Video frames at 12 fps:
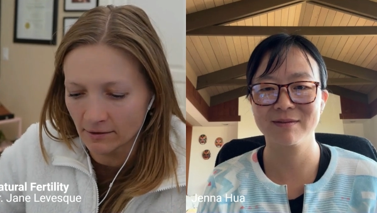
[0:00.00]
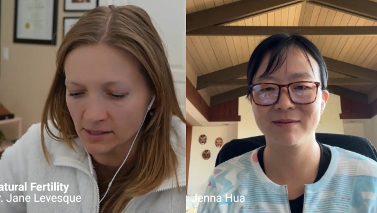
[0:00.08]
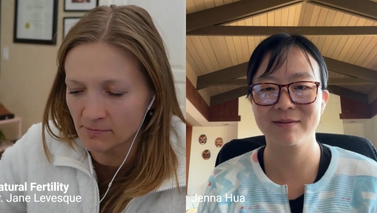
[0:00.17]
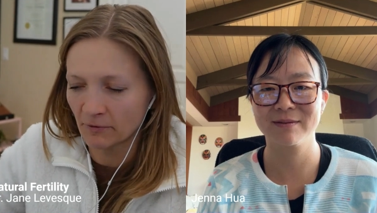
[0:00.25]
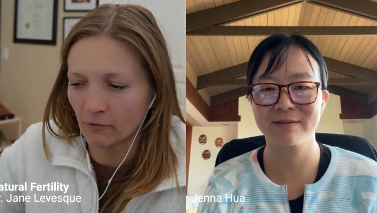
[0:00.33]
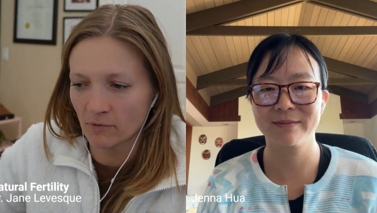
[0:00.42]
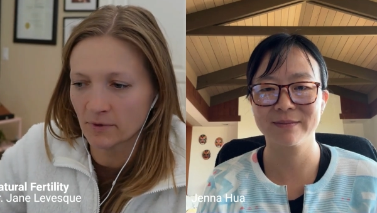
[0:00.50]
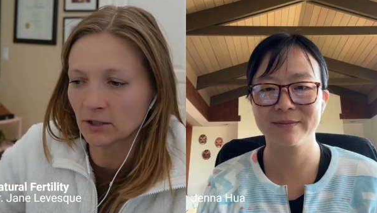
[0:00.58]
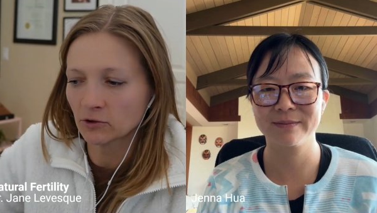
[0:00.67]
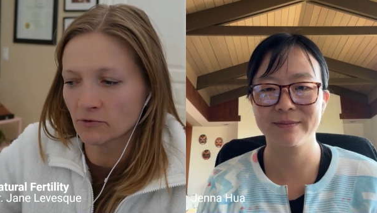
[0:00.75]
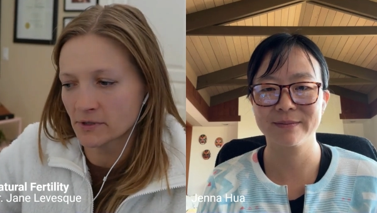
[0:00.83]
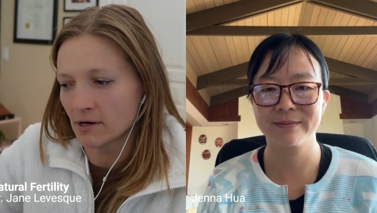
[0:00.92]
Speaker 1: before we
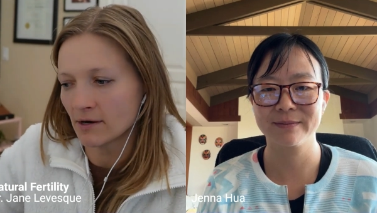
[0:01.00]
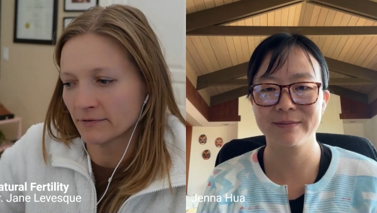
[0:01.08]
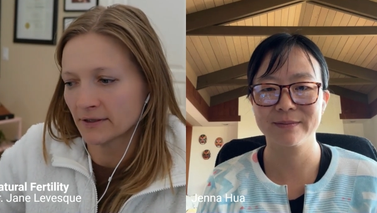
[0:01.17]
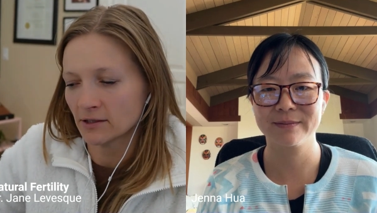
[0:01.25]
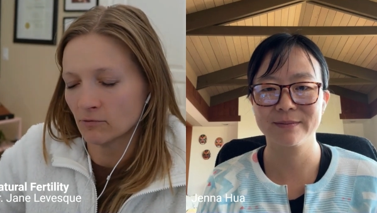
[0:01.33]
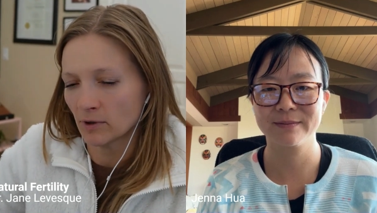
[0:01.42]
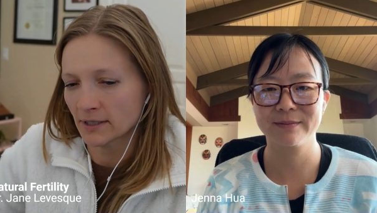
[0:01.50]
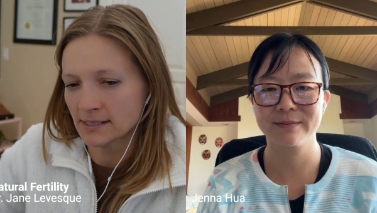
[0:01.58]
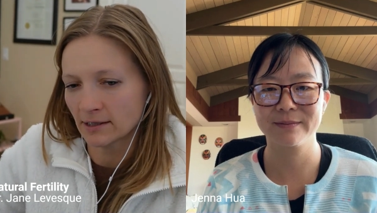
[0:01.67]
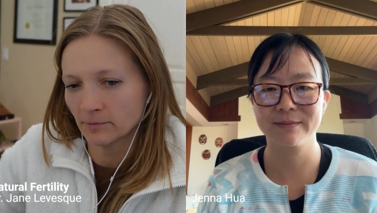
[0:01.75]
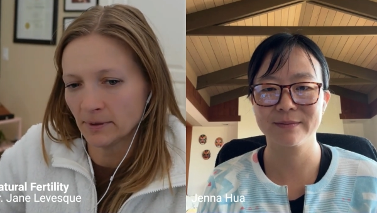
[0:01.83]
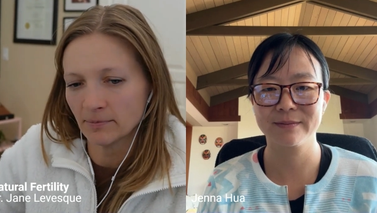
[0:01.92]
close off that you want to
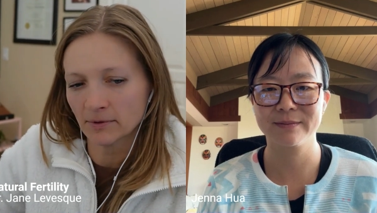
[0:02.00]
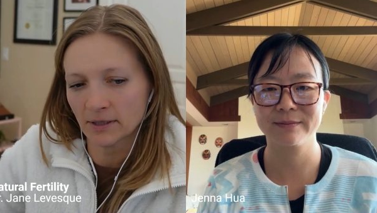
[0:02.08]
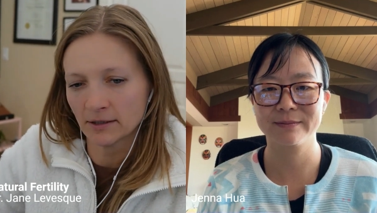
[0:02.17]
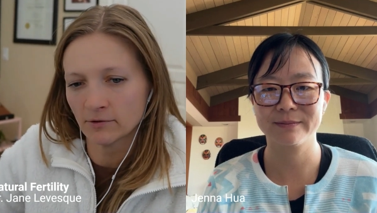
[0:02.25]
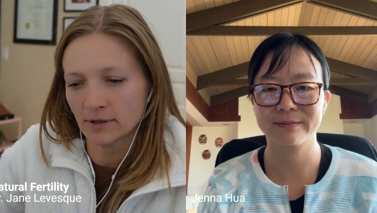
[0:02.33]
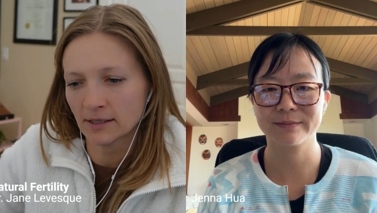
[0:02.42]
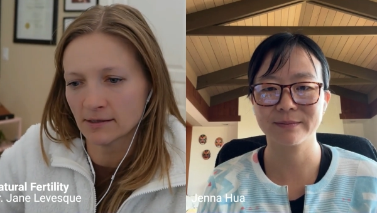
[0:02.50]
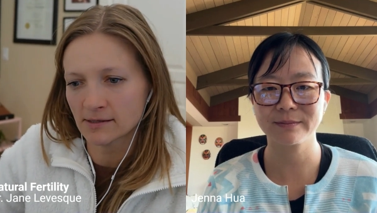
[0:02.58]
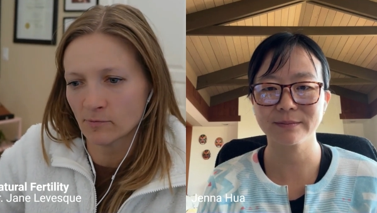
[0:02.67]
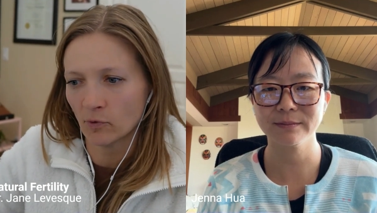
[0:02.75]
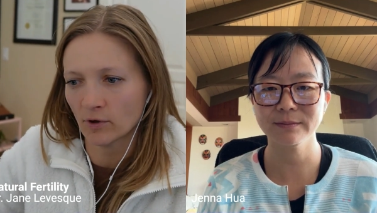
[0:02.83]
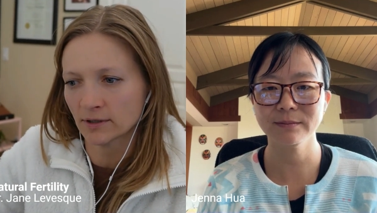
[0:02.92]
tell people that you think is
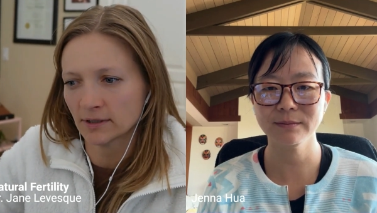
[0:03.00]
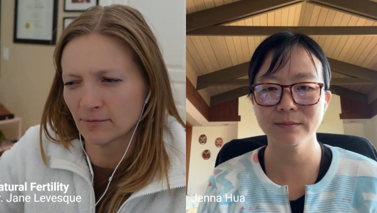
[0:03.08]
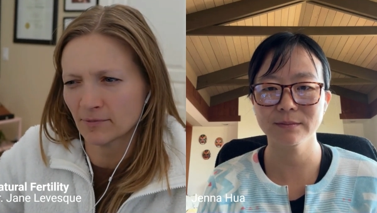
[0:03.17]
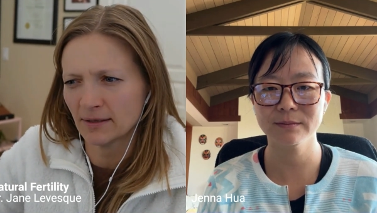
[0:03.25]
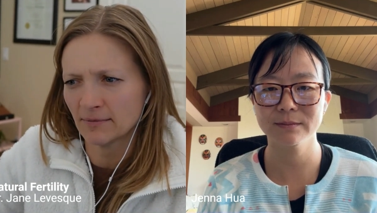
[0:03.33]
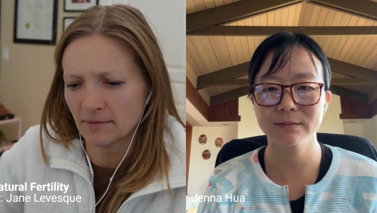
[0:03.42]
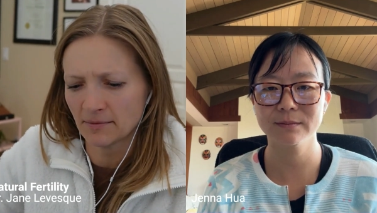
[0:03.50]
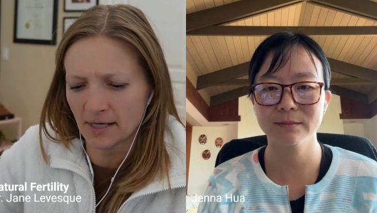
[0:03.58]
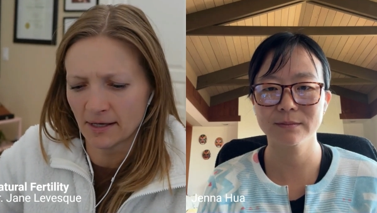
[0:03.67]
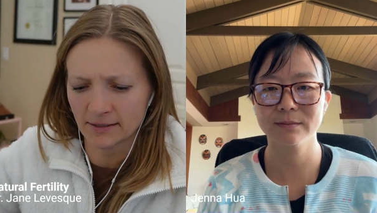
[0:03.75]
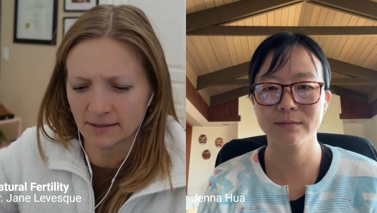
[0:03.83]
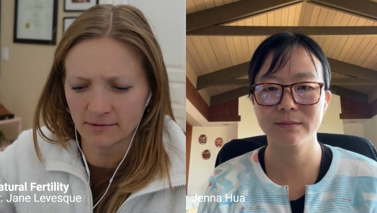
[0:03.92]
important that we maybe
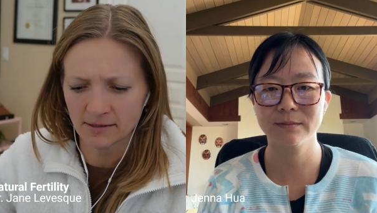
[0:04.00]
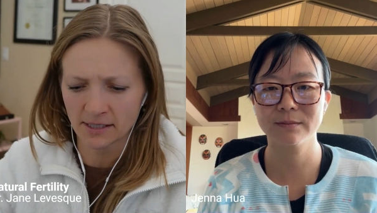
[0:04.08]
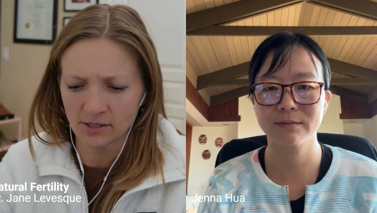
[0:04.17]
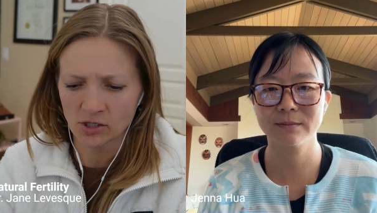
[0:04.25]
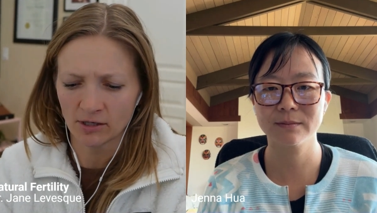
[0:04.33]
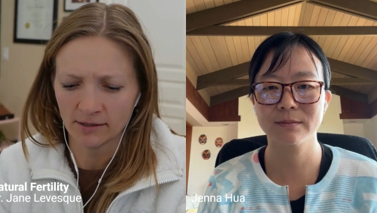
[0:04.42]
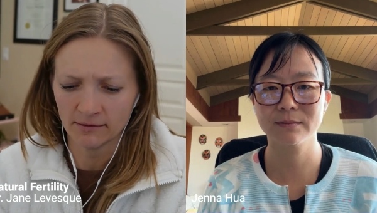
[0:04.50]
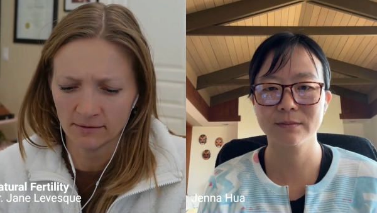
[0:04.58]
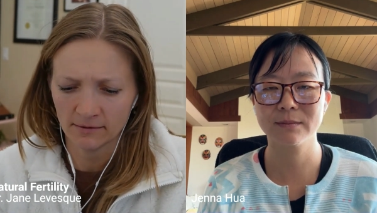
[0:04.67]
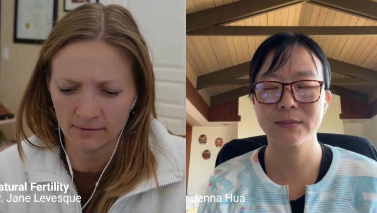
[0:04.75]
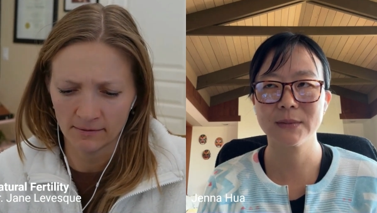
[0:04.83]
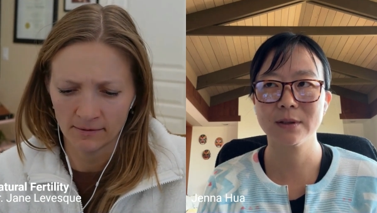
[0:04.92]
haven't touched on?
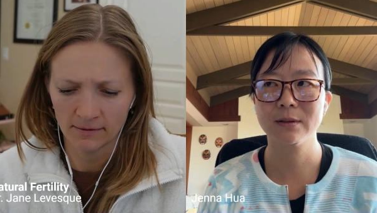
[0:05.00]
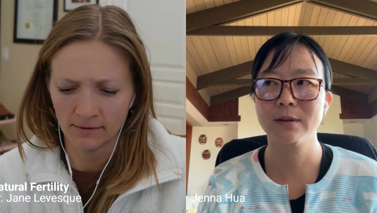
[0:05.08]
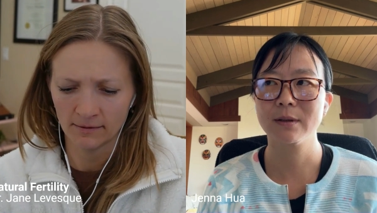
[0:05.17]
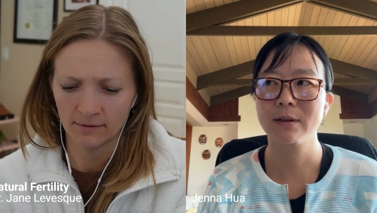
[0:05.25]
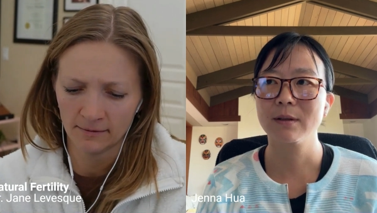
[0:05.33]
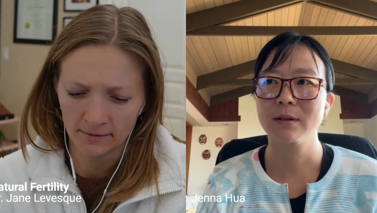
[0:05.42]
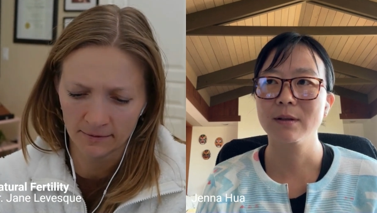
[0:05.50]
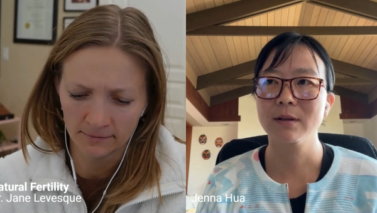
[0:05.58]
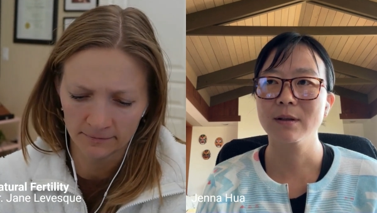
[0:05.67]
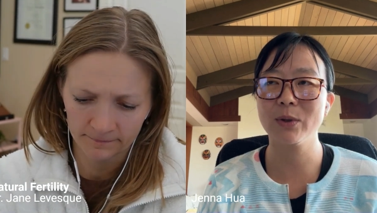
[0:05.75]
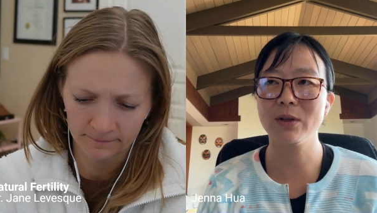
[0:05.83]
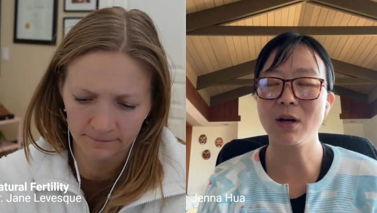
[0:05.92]

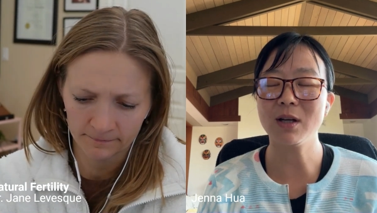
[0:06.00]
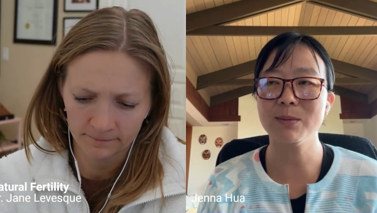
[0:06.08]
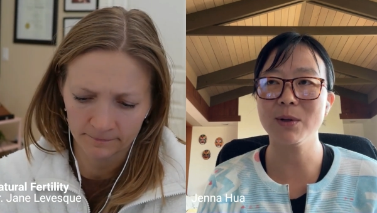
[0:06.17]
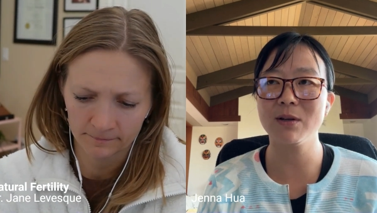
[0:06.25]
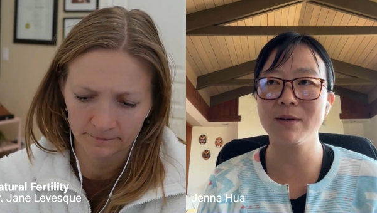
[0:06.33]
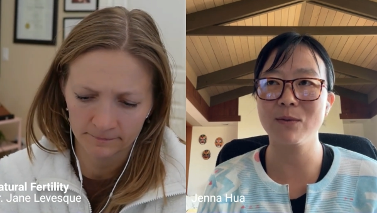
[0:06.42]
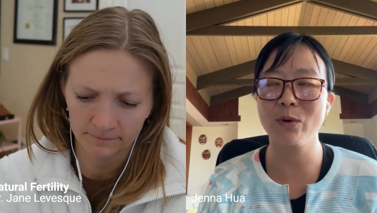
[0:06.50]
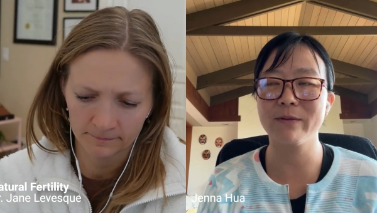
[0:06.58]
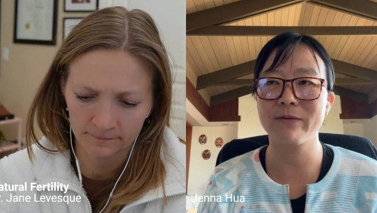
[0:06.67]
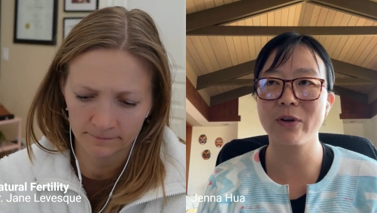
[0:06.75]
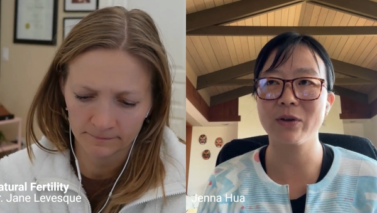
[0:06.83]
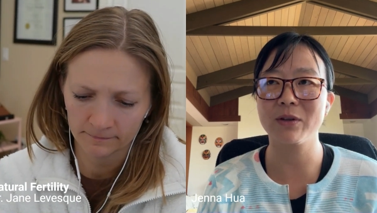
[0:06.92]
Speaker 2: We talked about
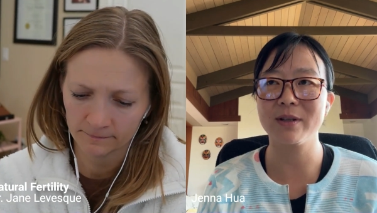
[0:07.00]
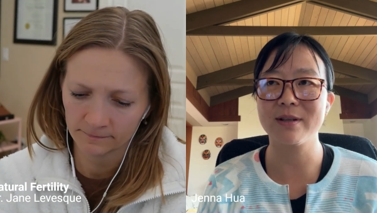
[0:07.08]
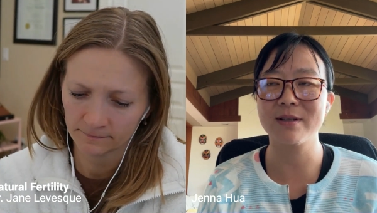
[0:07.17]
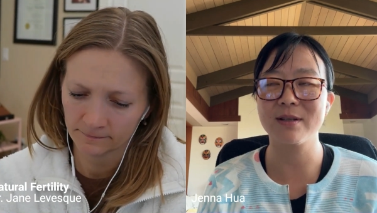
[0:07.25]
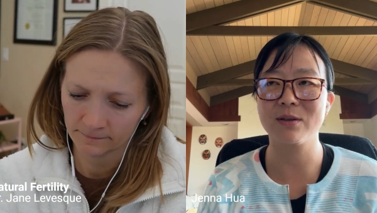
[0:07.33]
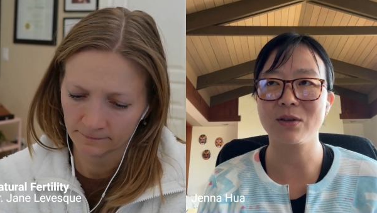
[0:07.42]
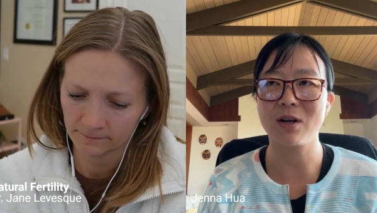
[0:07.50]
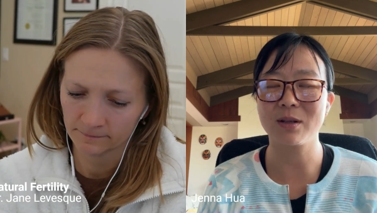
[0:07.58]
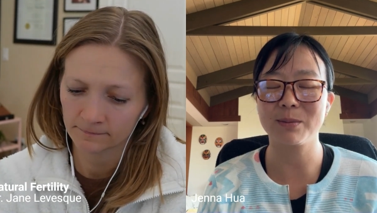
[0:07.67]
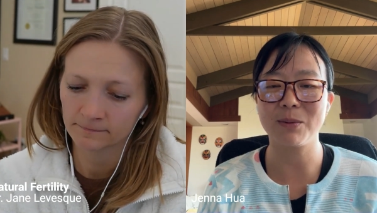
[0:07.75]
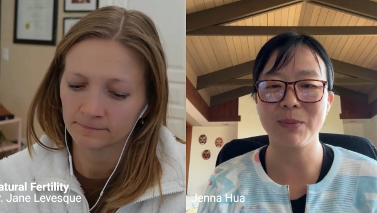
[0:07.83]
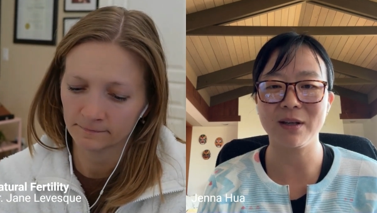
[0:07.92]
avoid fragrance,
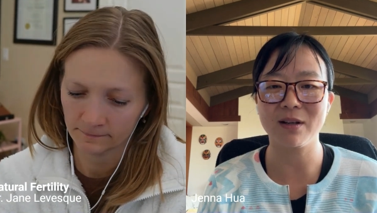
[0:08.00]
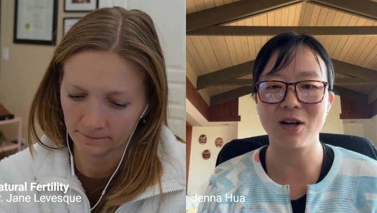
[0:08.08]
talked about being a